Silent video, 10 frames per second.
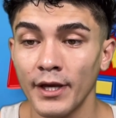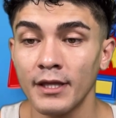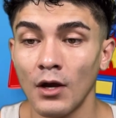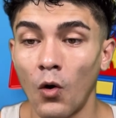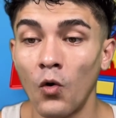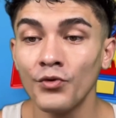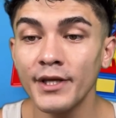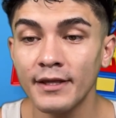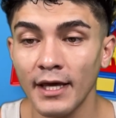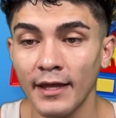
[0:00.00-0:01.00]
the
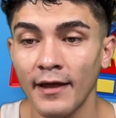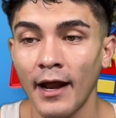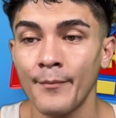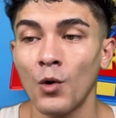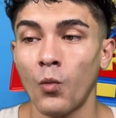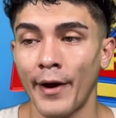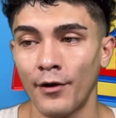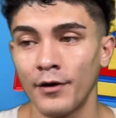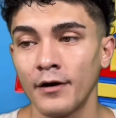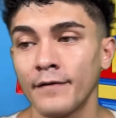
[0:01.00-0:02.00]
only thing that I'm
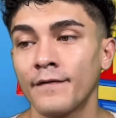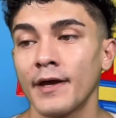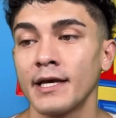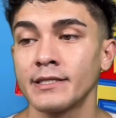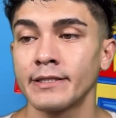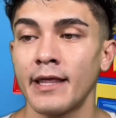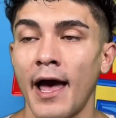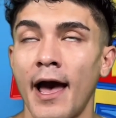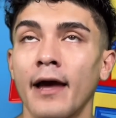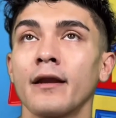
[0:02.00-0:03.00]
aware of is
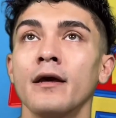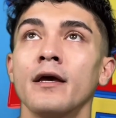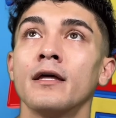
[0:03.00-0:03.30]
that